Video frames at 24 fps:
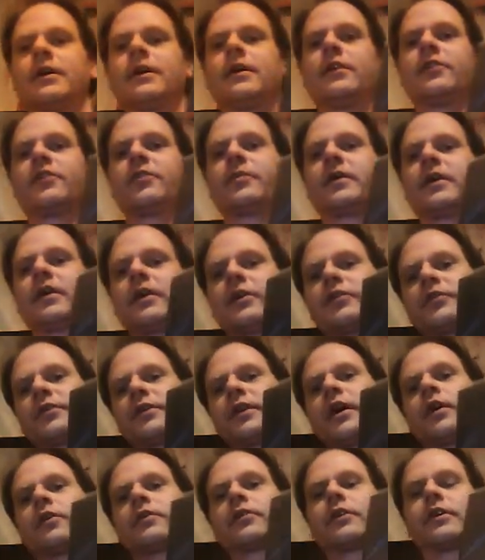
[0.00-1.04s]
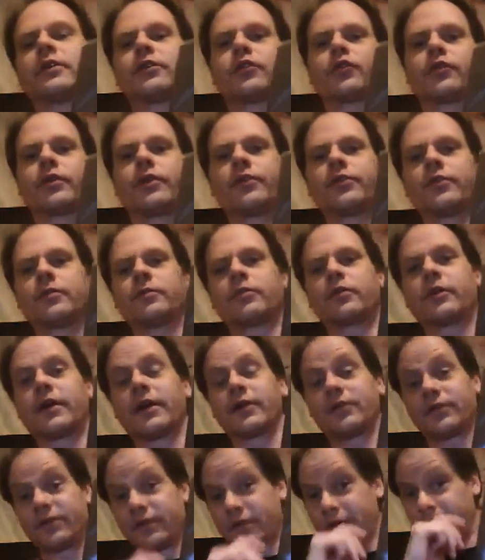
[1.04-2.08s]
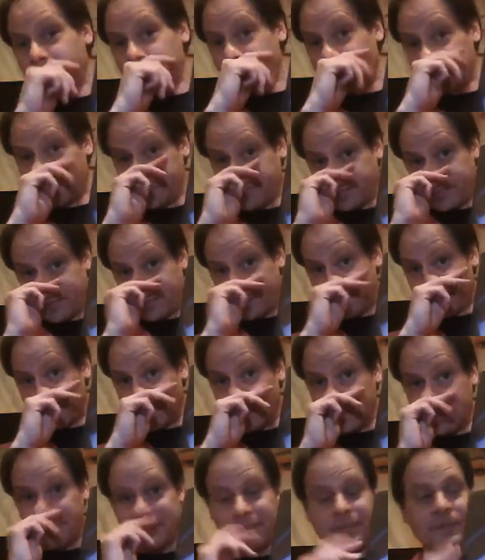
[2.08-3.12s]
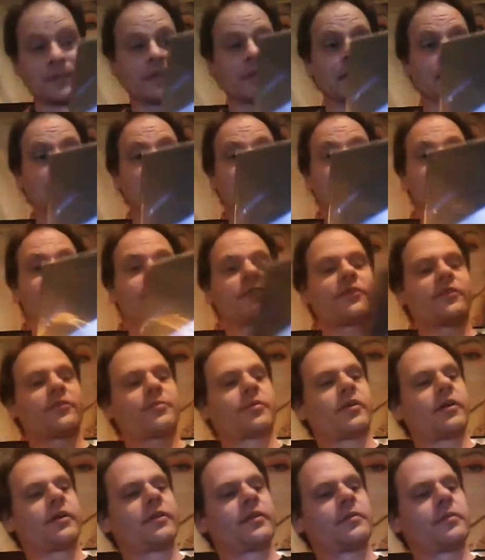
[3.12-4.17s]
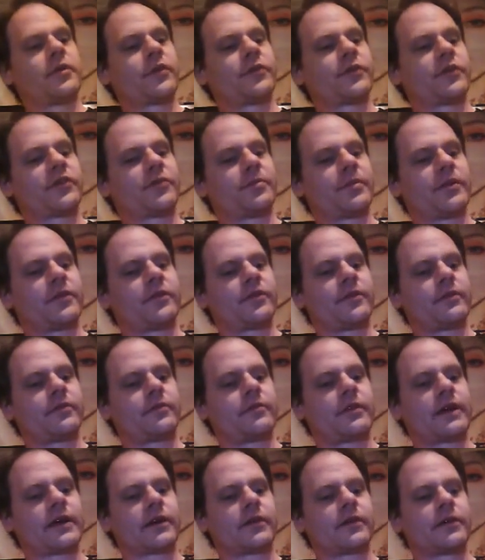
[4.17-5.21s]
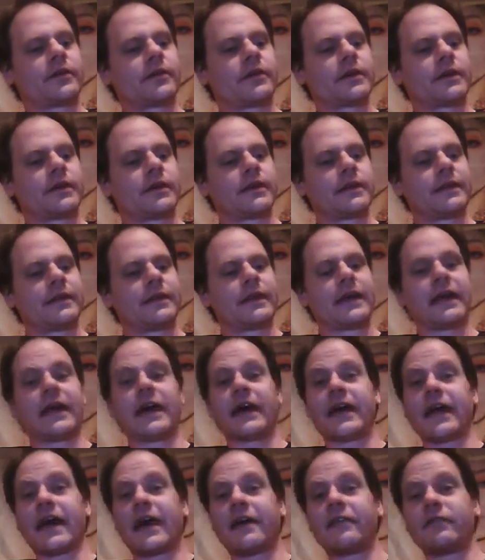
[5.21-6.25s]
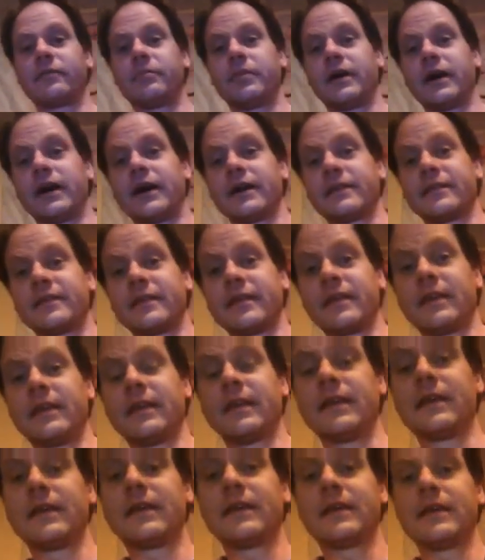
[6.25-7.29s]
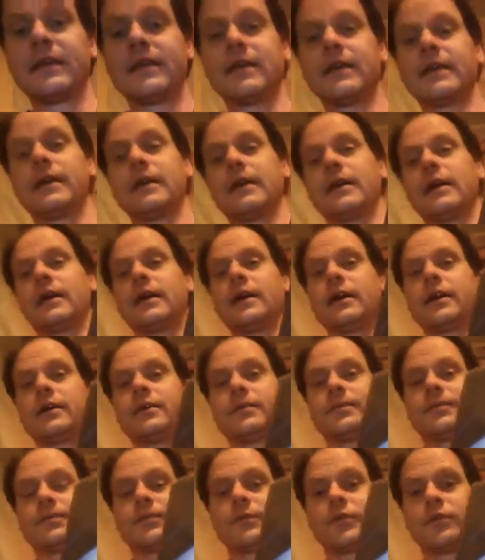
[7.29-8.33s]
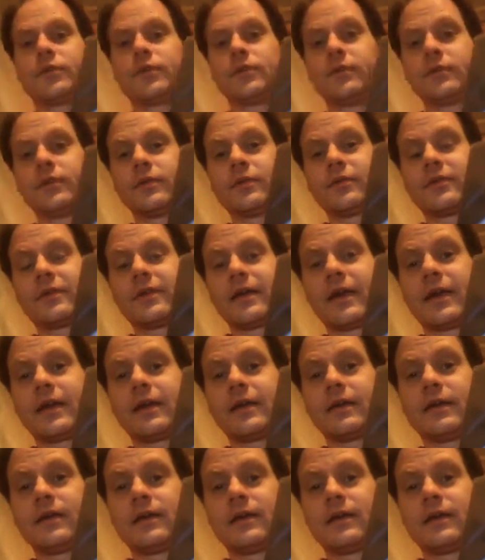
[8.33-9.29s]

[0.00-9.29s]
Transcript: So about a $100 increase in price there. But this is probably the most expensive record that I have bought to this date.